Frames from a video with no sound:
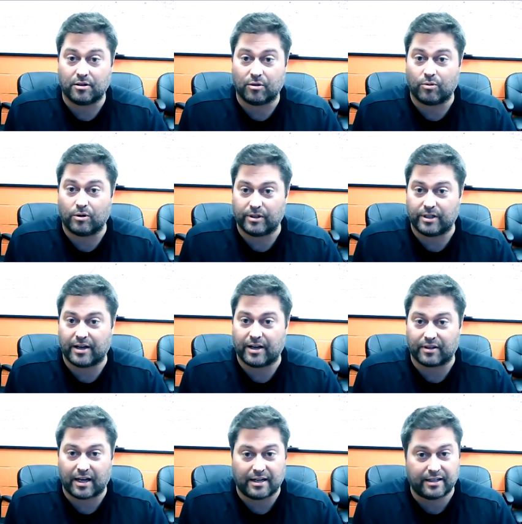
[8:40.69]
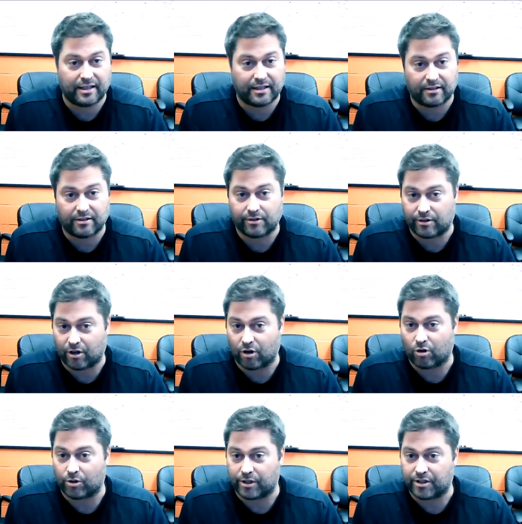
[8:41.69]
When you have lightning there
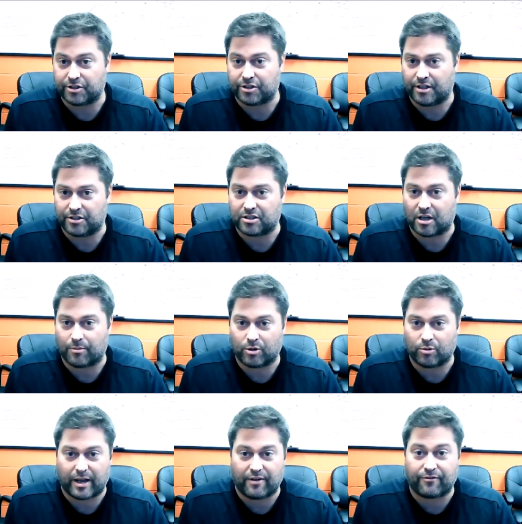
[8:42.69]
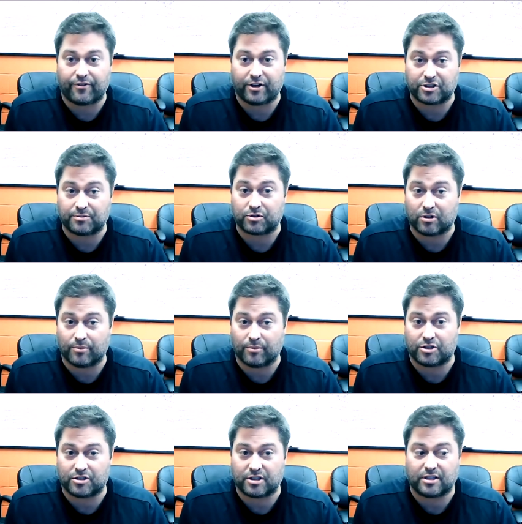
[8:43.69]
early in the summer, we have finished some
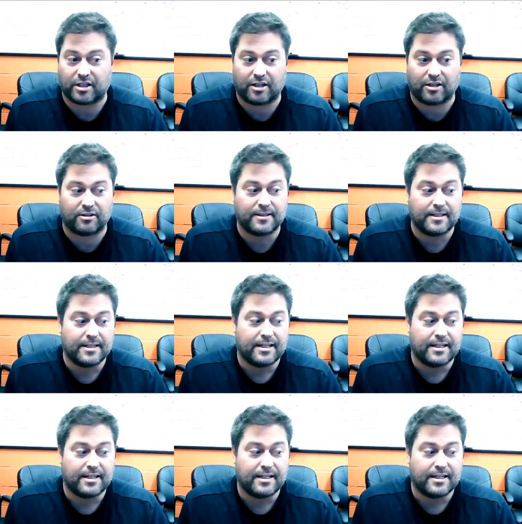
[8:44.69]
scrimmages in there.